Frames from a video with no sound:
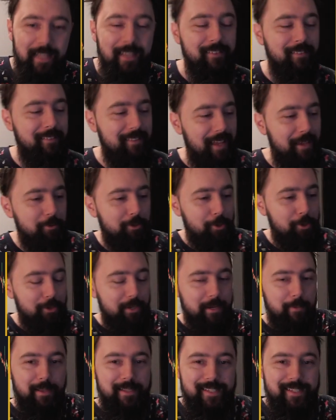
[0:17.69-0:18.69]
Today we're talking
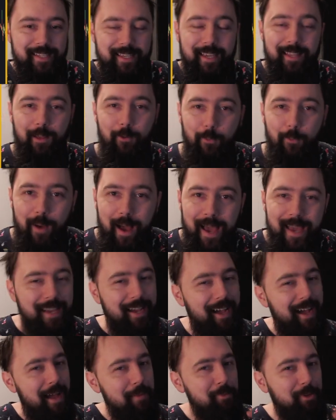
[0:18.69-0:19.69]
about Zilliqa. Why?
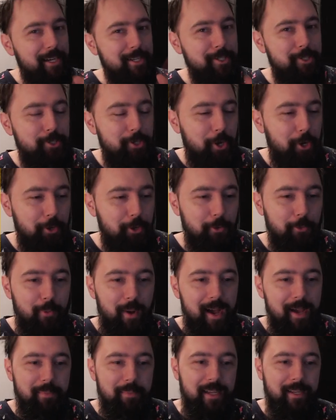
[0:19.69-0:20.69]
I'm gonna show you
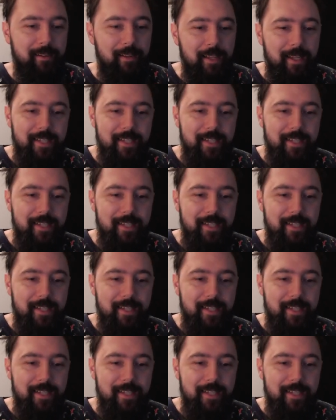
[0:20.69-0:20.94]
why, man.